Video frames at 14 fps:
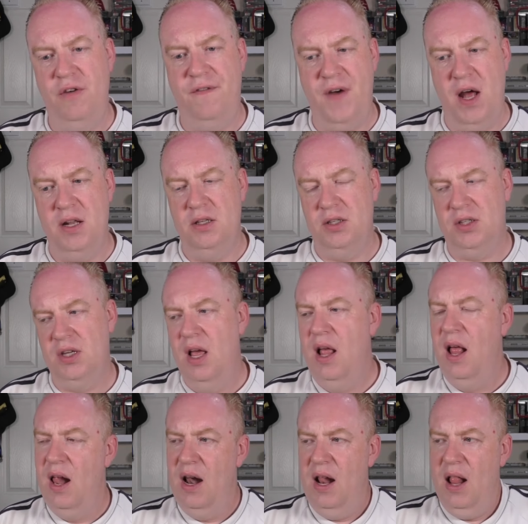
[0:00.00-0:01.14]
funds.
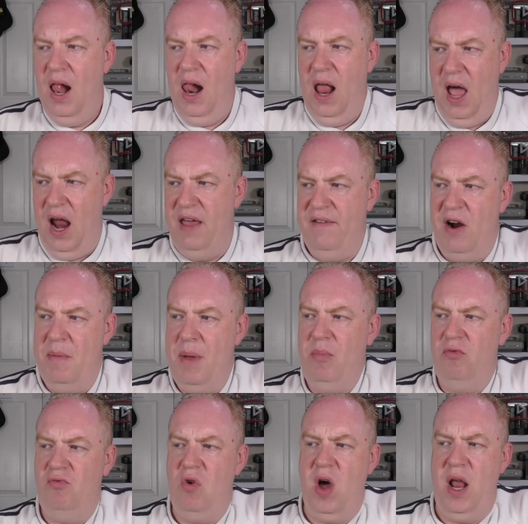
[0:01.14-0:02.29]
And if I remember
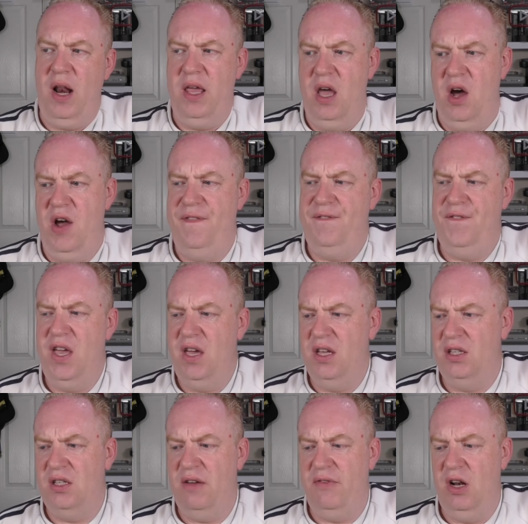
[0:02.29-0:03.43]
rightly, I think
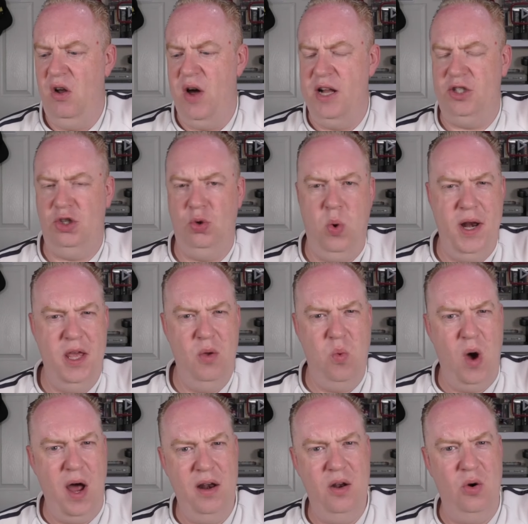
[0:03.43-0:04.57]
it's something like
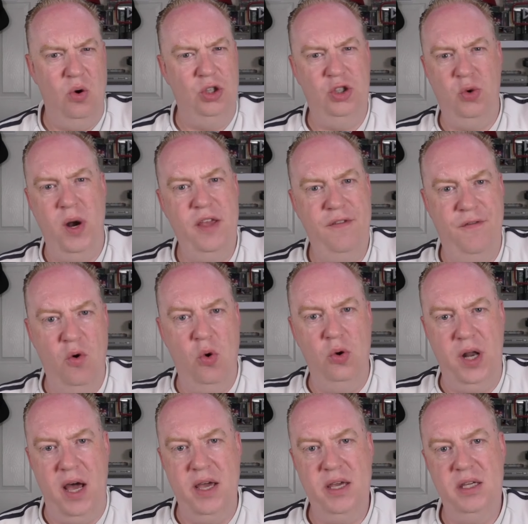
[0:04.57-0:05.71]
21 or 24
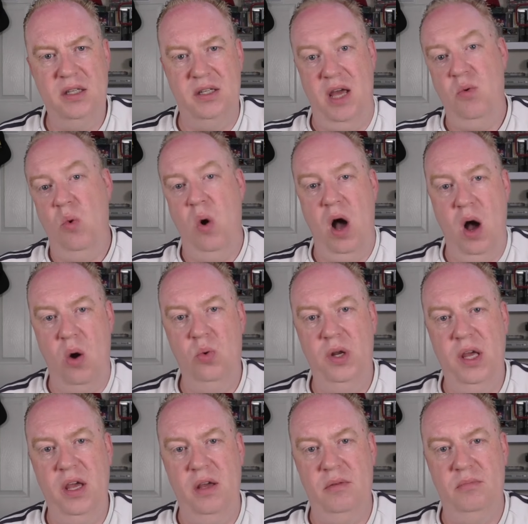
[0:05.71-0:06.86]
days they will hold
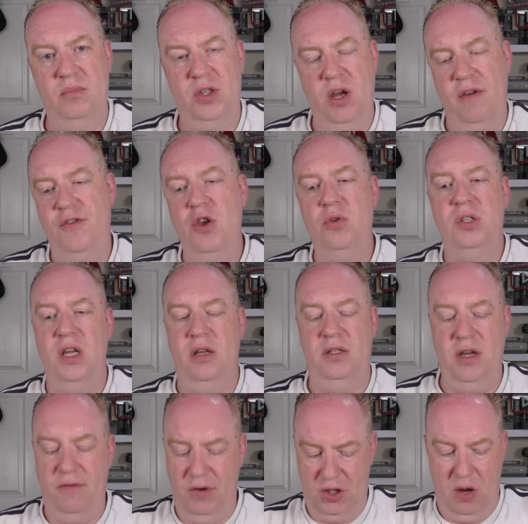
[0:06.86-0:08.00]
it. So if you set,
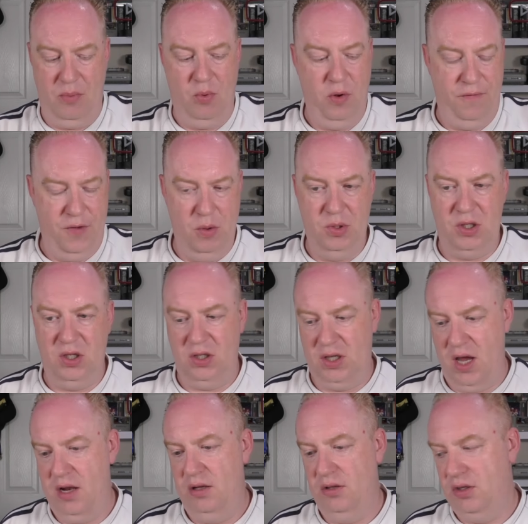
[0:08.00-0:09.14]
so for example, if you were to
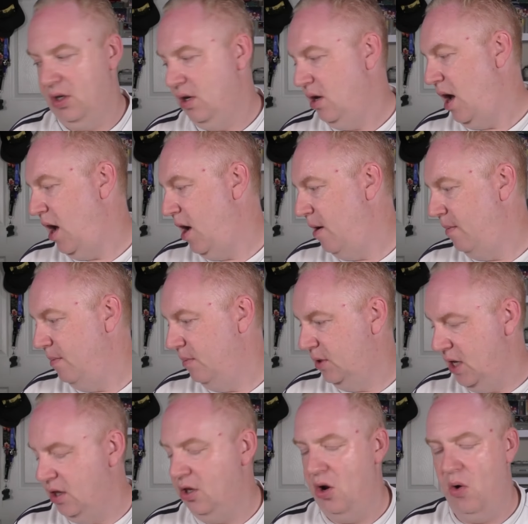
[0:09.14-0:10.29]
send an
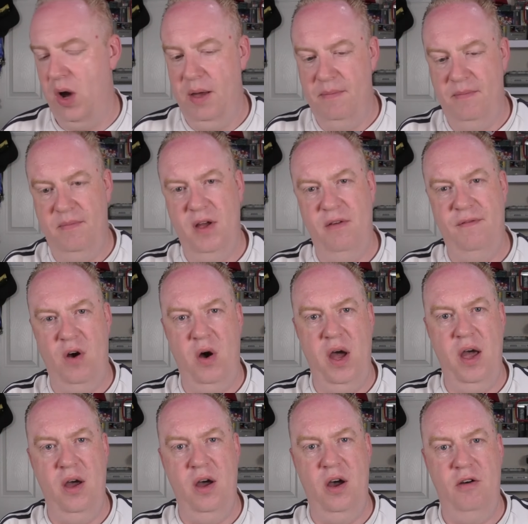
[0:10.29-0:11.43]
item
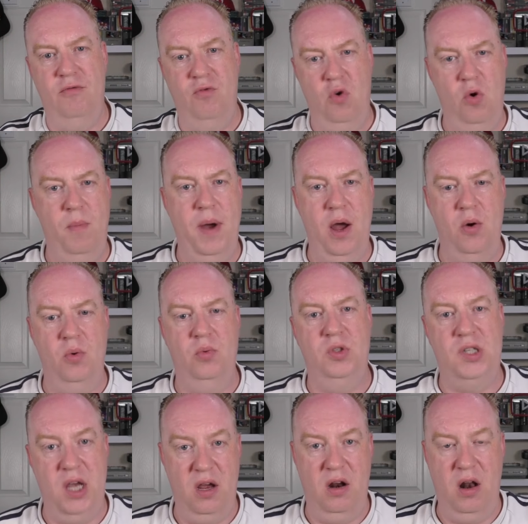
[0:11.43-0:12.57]
via Royal Mail
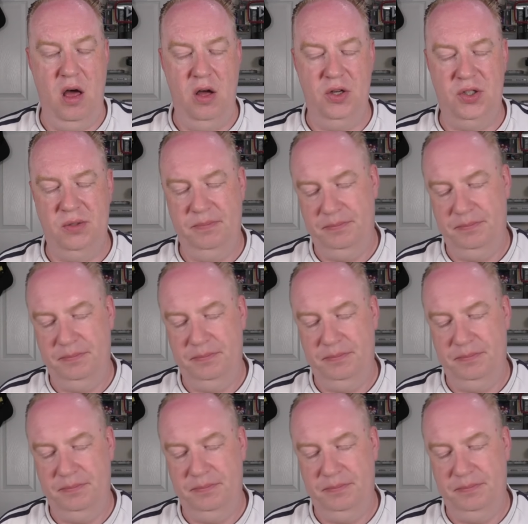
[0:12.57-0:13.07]
second class,